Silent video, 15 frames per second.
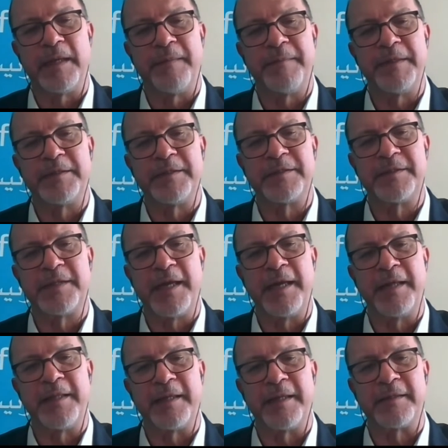let me just
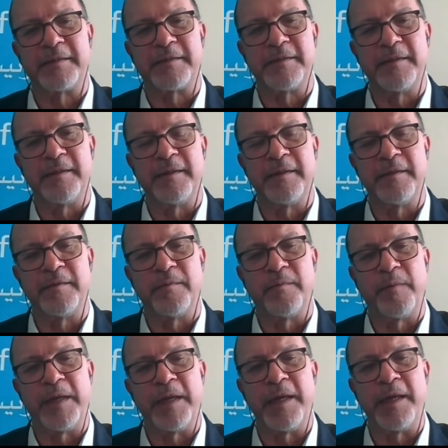say that
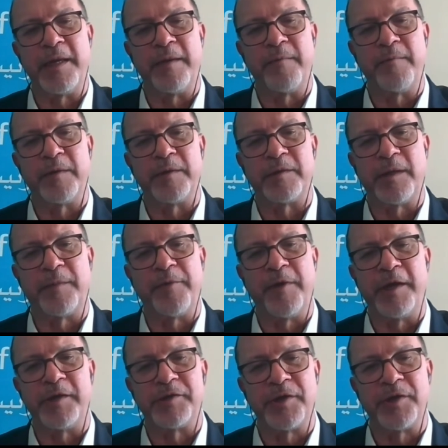we with
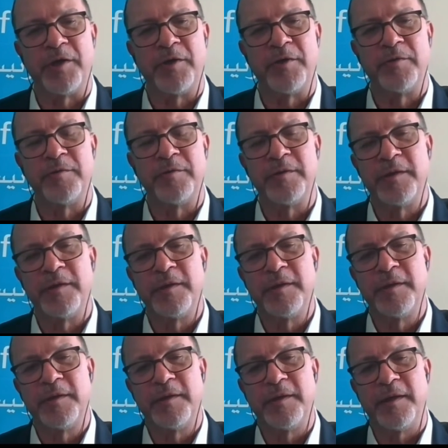WHO
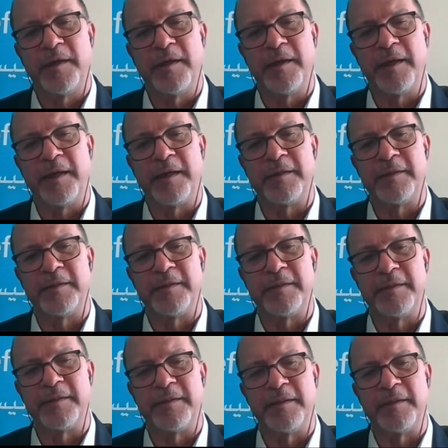
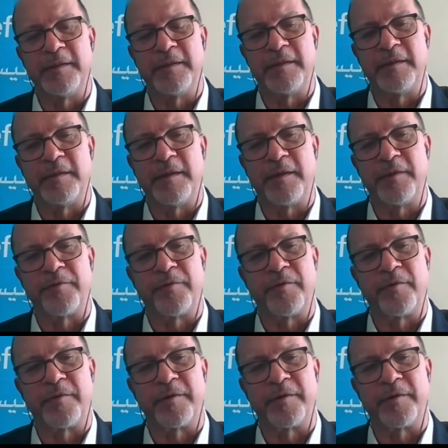and other